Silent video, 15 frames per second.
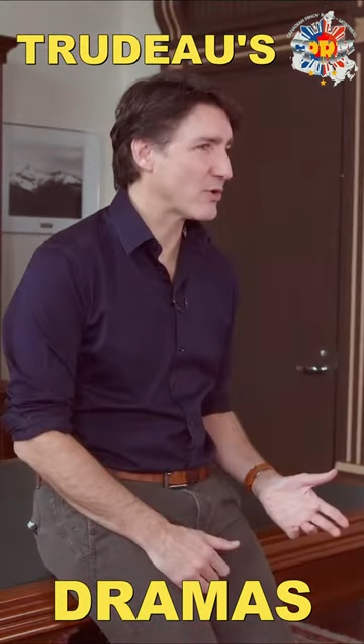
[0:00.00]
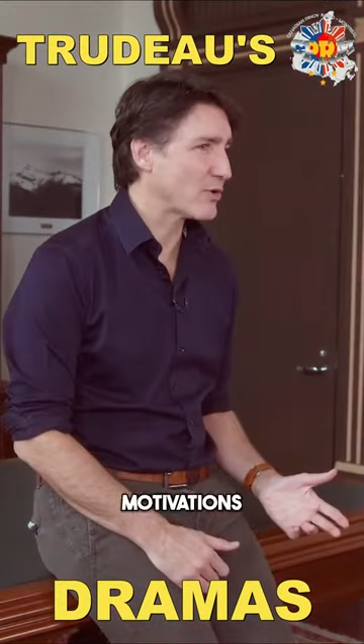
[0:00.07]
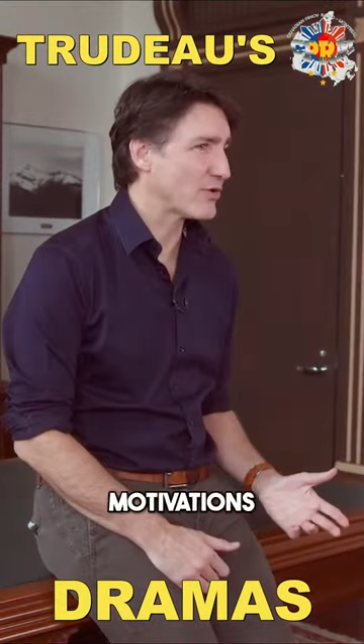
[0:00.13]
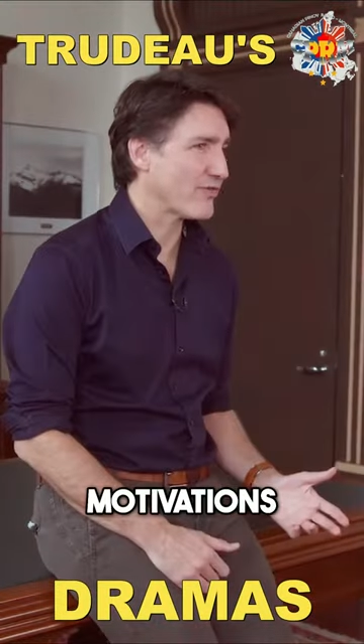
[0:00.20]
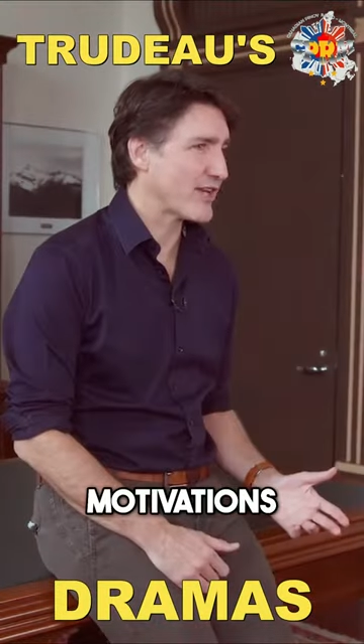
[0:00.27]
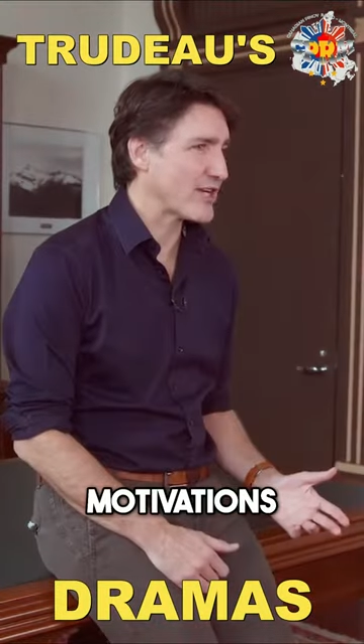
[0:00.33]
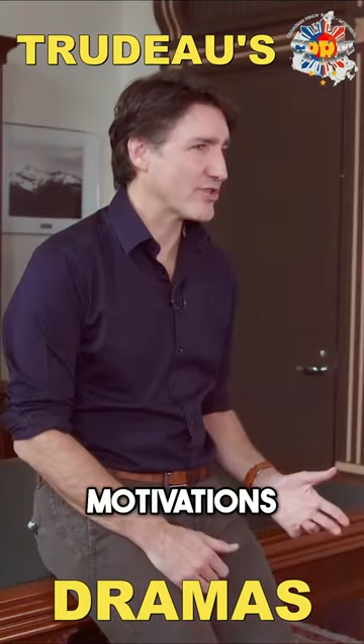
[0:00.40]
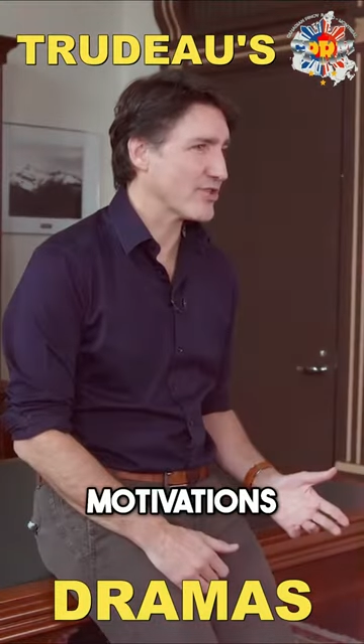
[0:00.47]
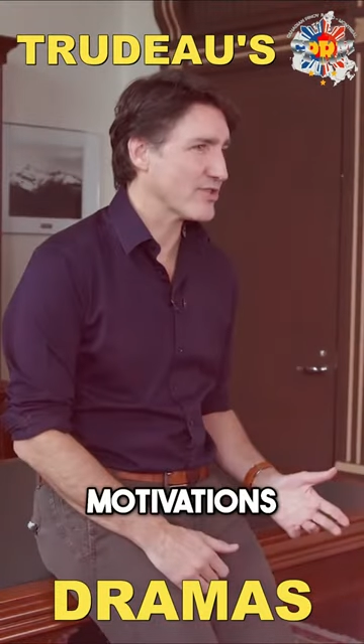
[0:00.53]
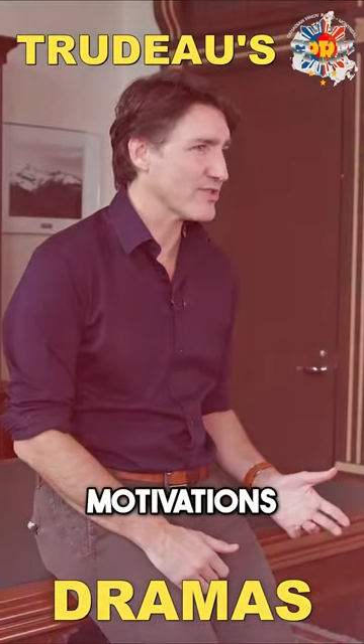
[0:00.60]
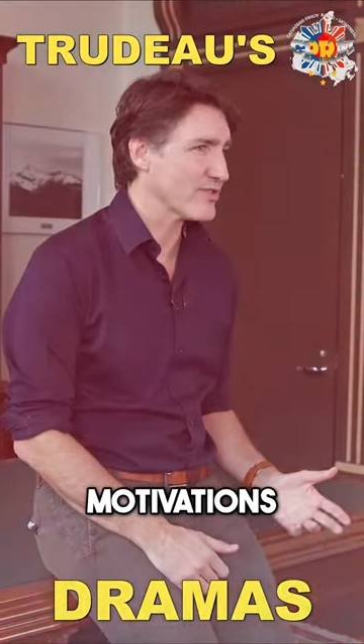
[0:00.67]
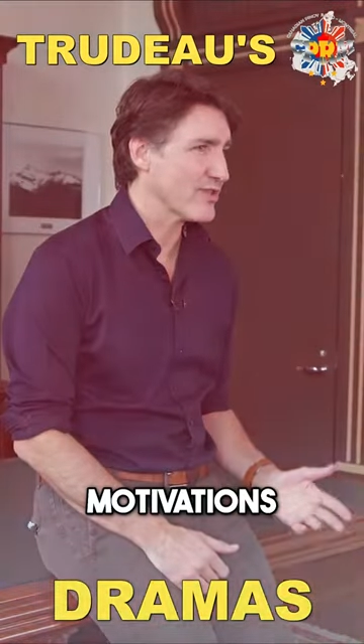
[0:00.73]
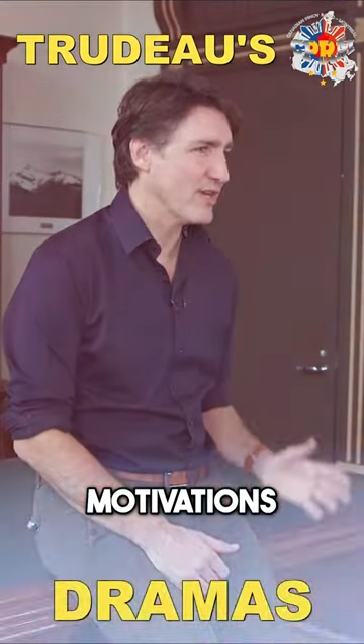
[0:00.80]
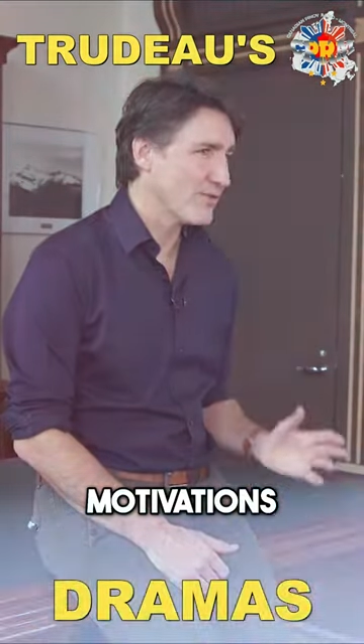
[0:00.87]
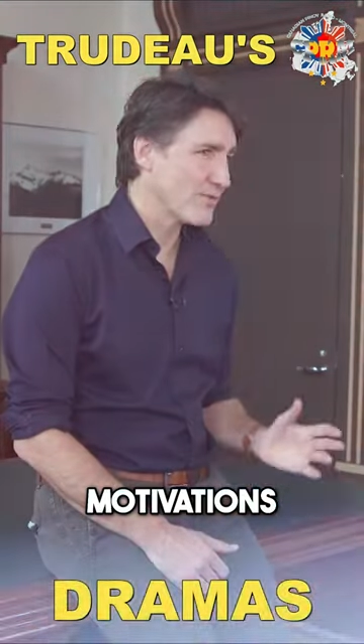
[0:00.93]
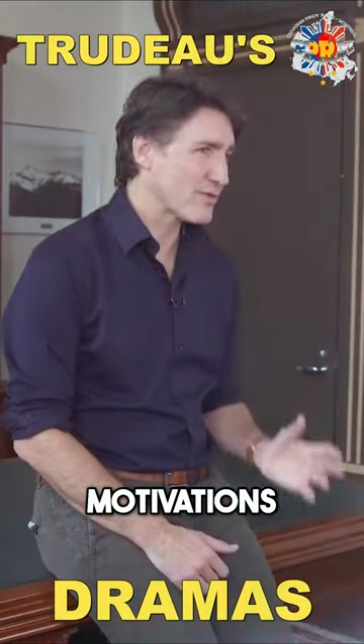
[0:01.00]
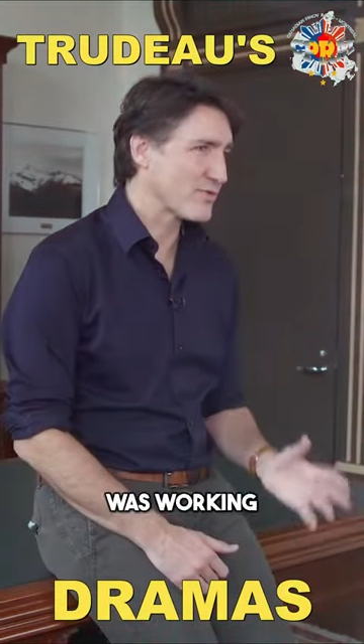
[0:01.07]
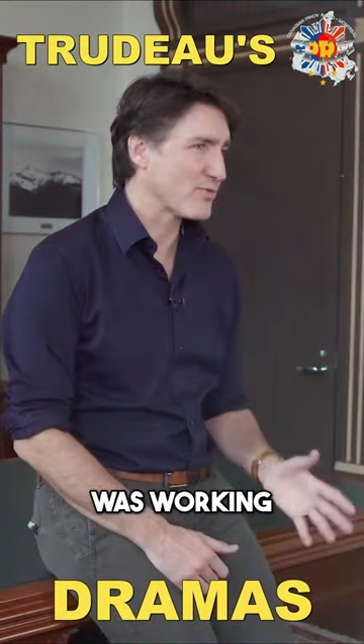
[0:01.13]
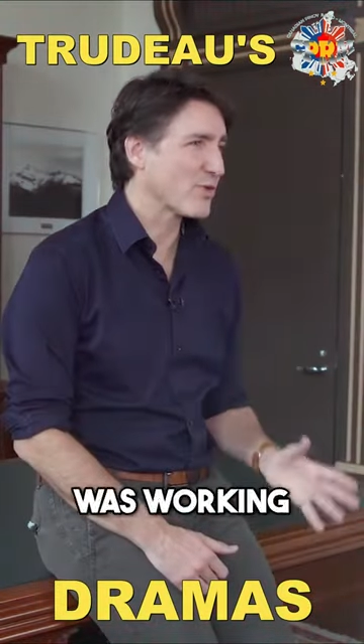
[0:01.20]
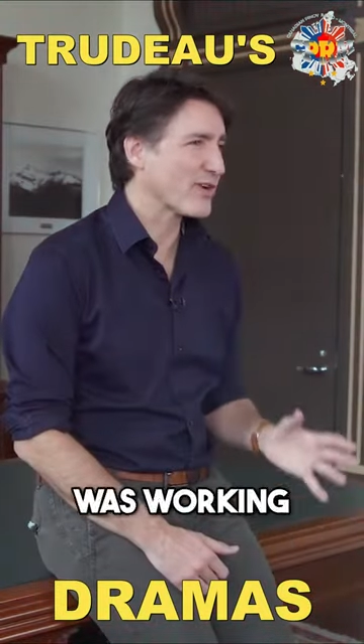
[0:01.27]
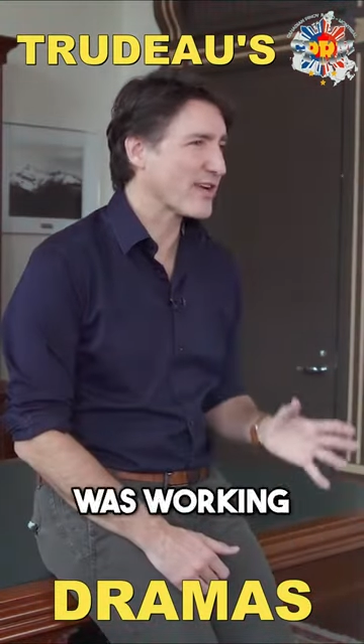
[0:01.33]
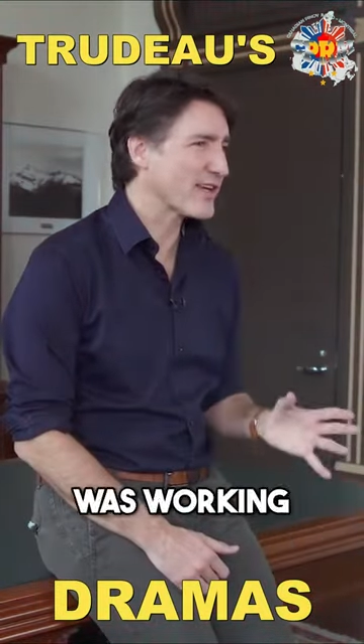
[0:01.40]
motivations was
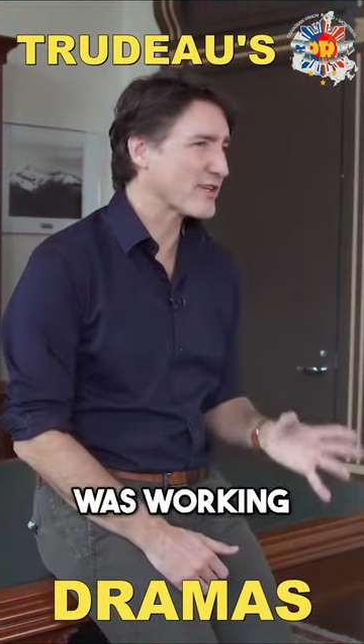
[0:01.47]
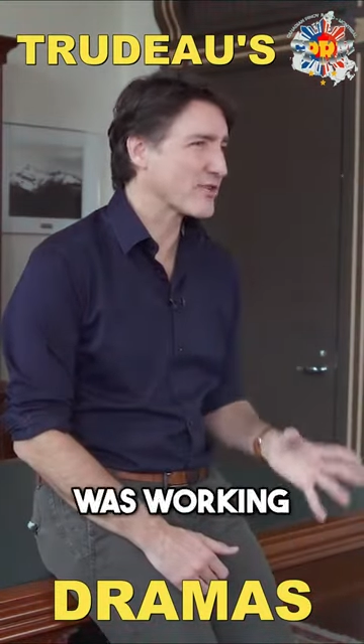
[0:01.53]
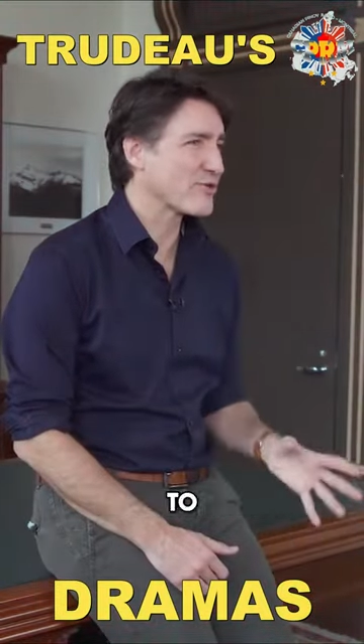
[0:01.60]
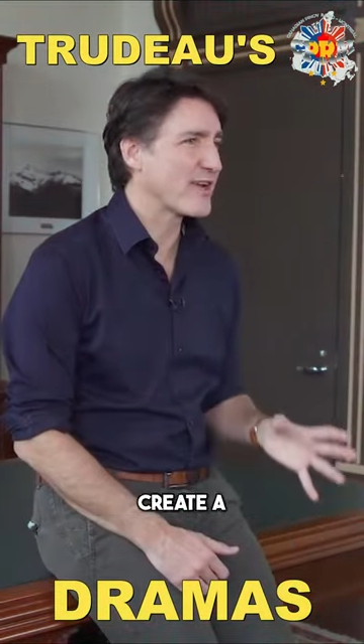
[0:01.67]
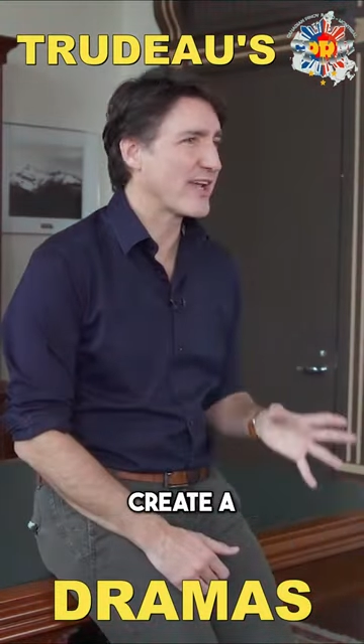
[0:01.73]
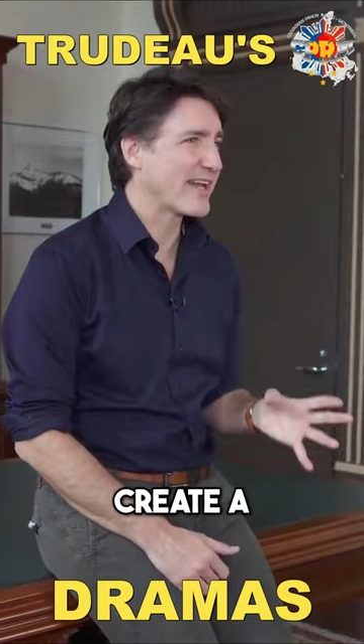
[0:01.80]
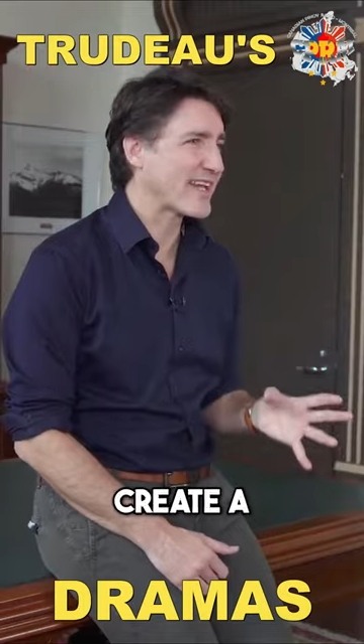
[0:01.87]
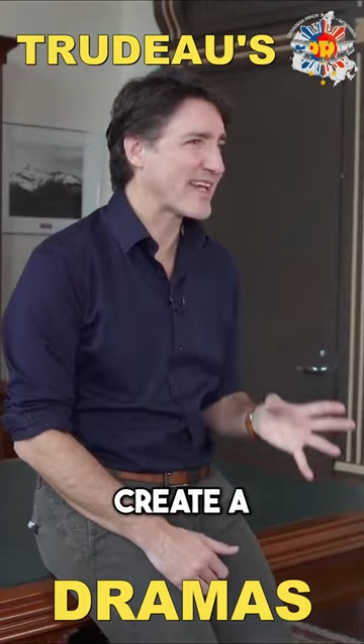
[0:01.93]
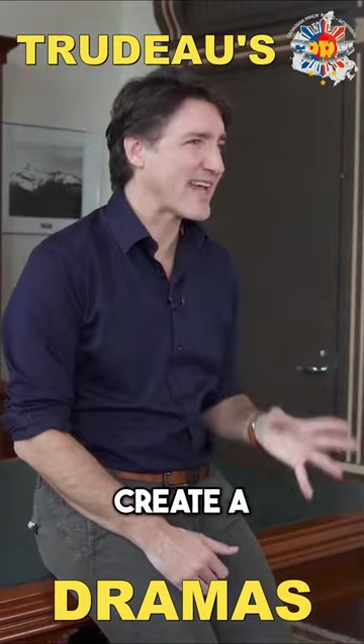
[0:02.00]
working to create a